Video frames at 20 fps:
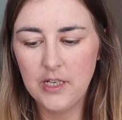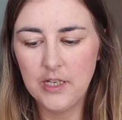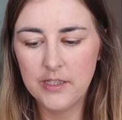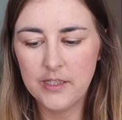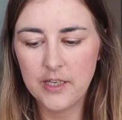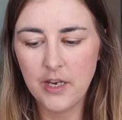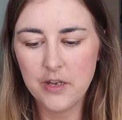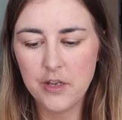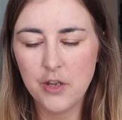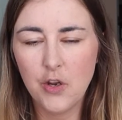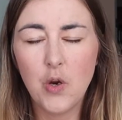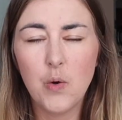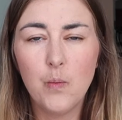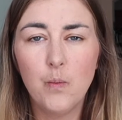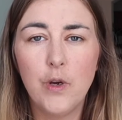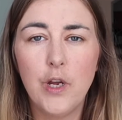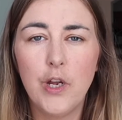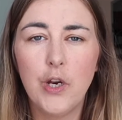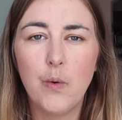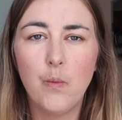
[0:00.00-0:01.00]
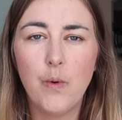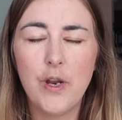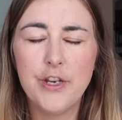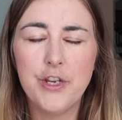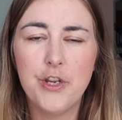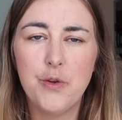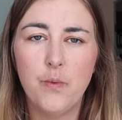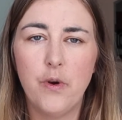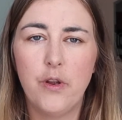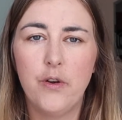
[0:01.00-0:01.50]
So you can work
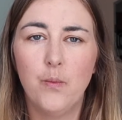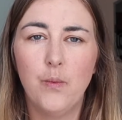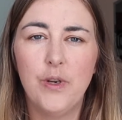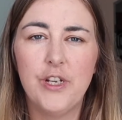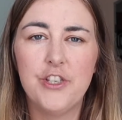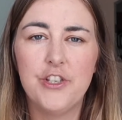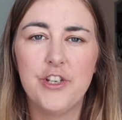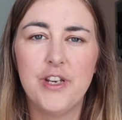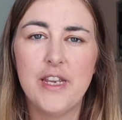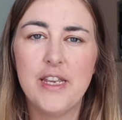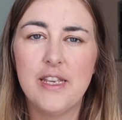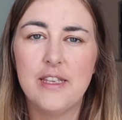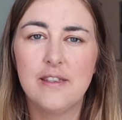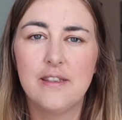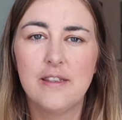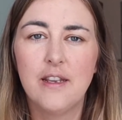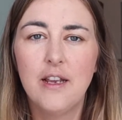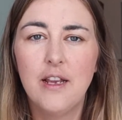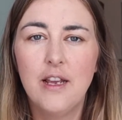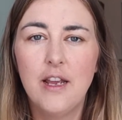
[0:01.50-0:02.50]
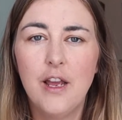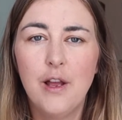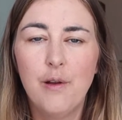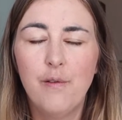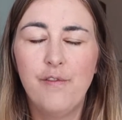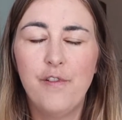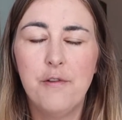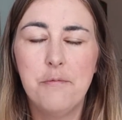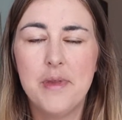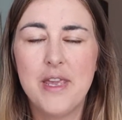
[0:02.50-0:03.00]
when you want, which is,
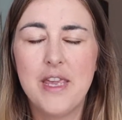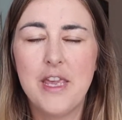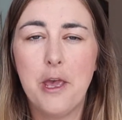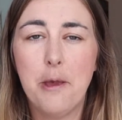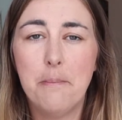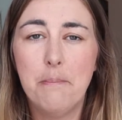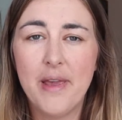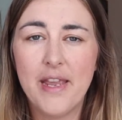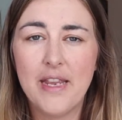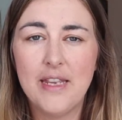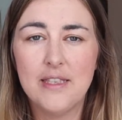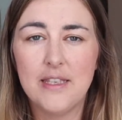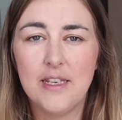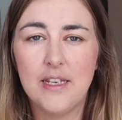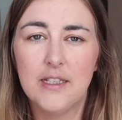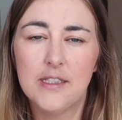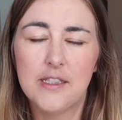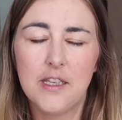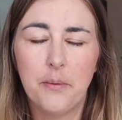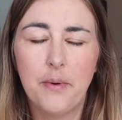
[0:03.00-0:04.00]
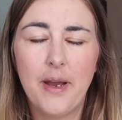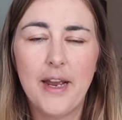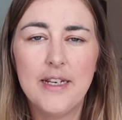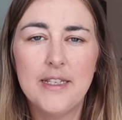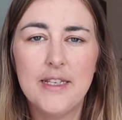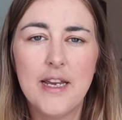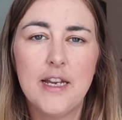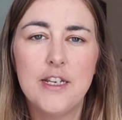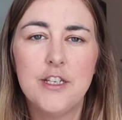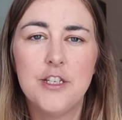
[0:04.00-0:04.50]
for me, amazing. So I
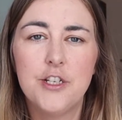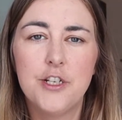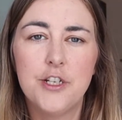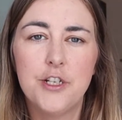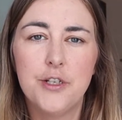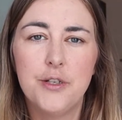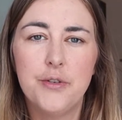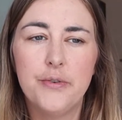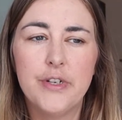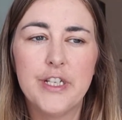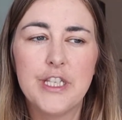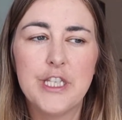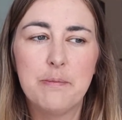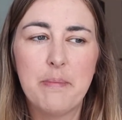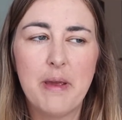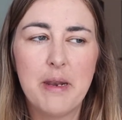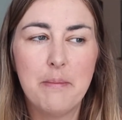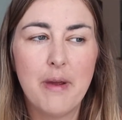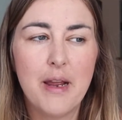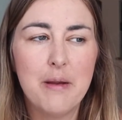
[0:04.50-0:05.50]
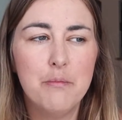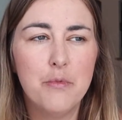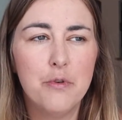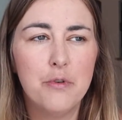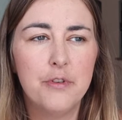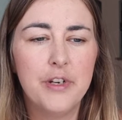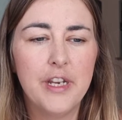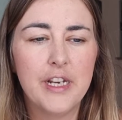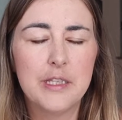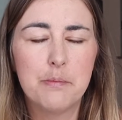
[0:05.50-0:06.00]
tend to spend my
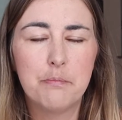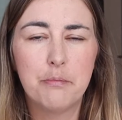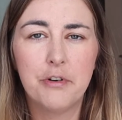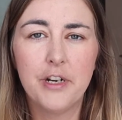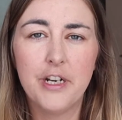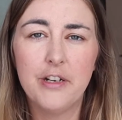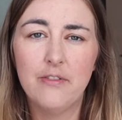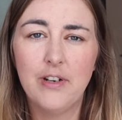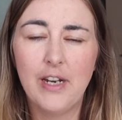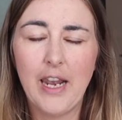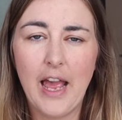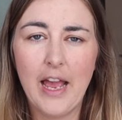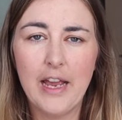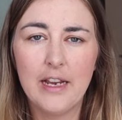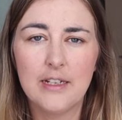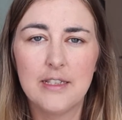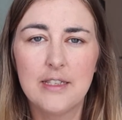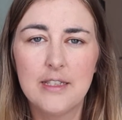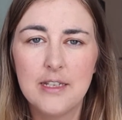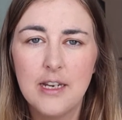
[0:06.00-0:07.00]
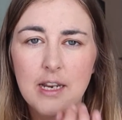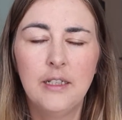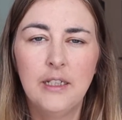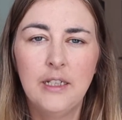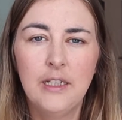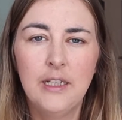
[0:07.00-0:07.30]
mornings pretty relaxed.